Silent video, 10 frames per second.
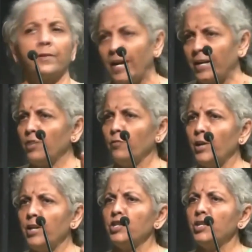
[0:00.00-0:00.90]
That
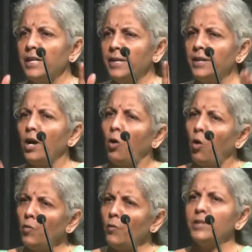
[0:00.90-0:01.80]
inflation, India
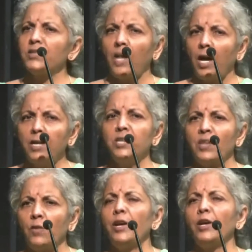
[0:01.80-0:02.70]
always
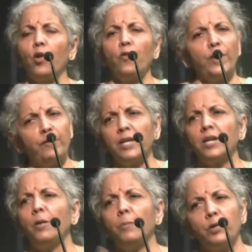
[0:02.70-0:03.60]
is aware of. Every
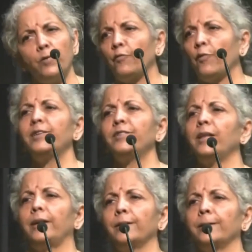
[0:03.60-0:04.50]
government will fight
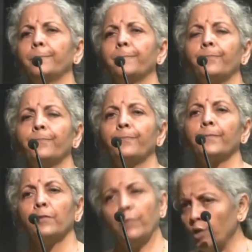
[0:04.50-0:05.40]
that.
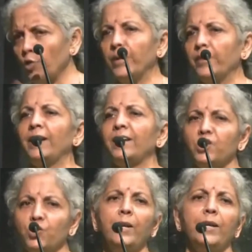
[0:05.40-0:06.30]
We are doing that
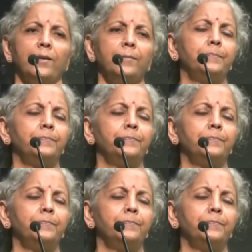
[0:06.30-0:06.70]
as well.